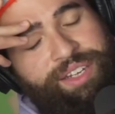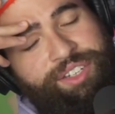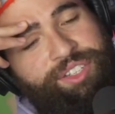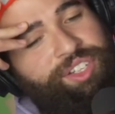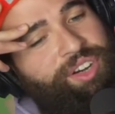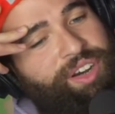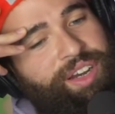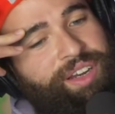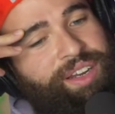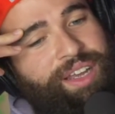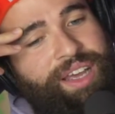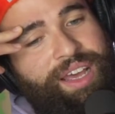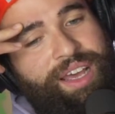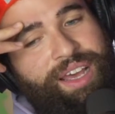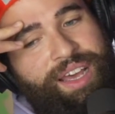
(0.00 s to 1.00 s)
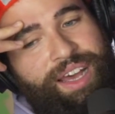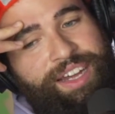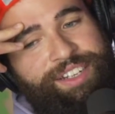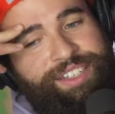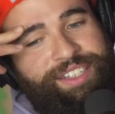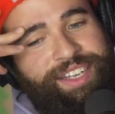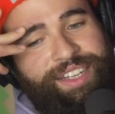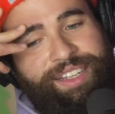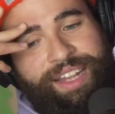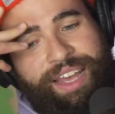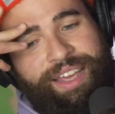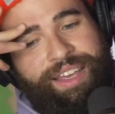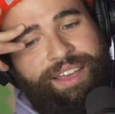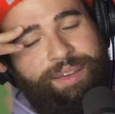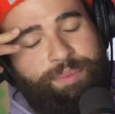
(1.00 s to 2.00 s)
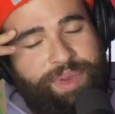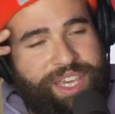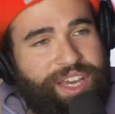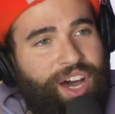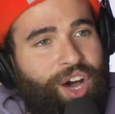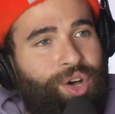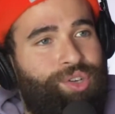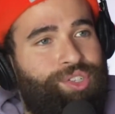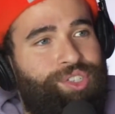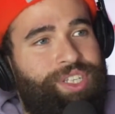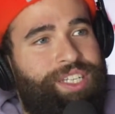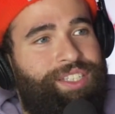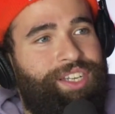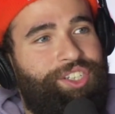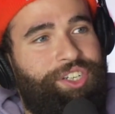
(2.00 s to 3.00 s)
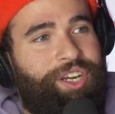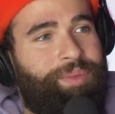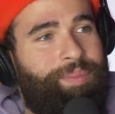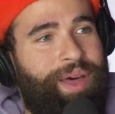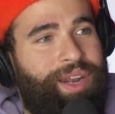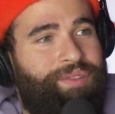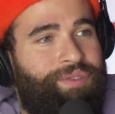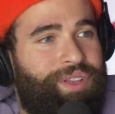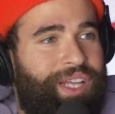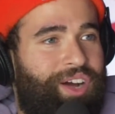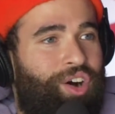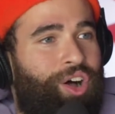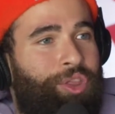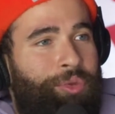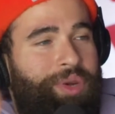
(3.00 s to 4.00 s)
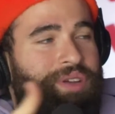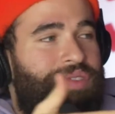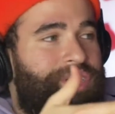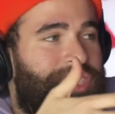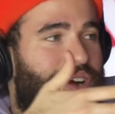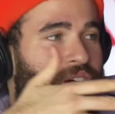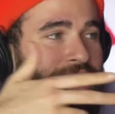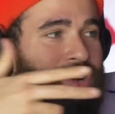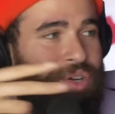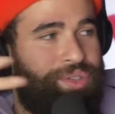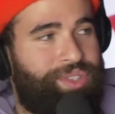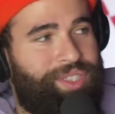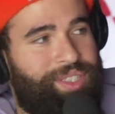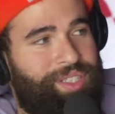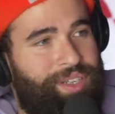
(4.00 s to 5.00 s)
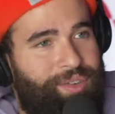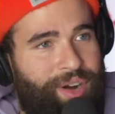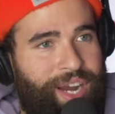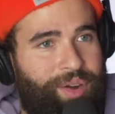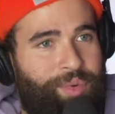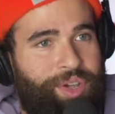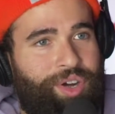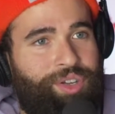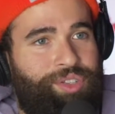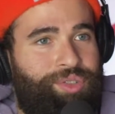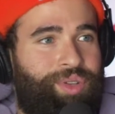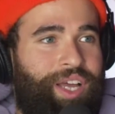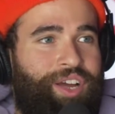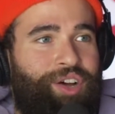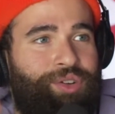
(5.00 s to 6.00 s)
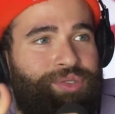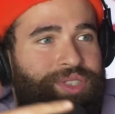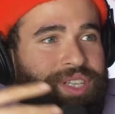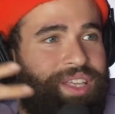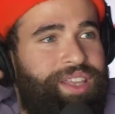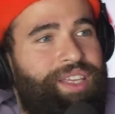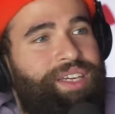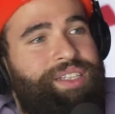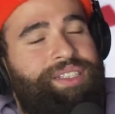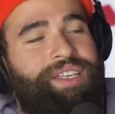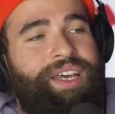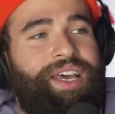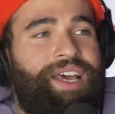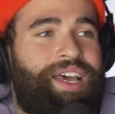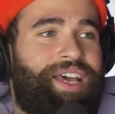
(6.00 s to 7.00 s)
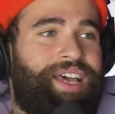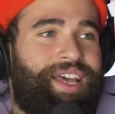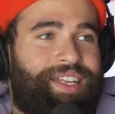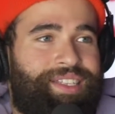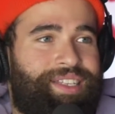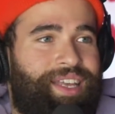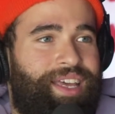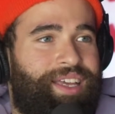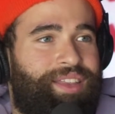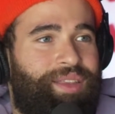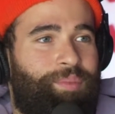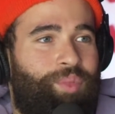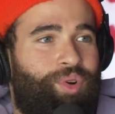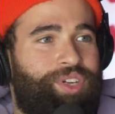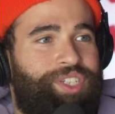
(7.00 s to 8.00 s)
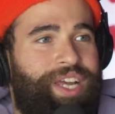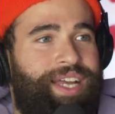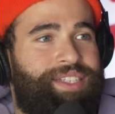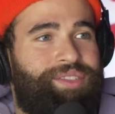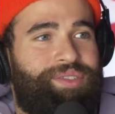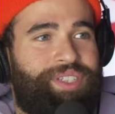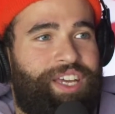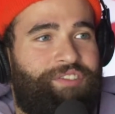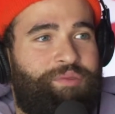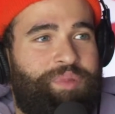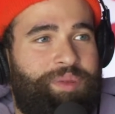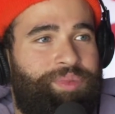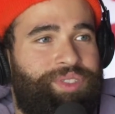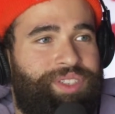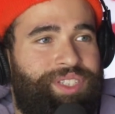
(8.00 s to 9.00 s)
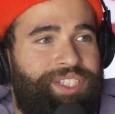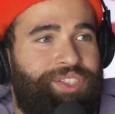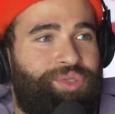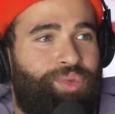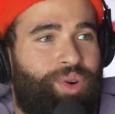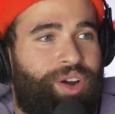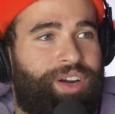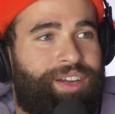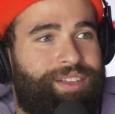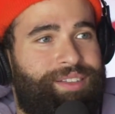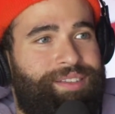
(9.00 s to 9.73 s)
a deterrent. I just think like being a host, it's such a competitive field. Like all three of us are hosts, right? We all do like hosting things. It's like the more chances you get for people to see you work,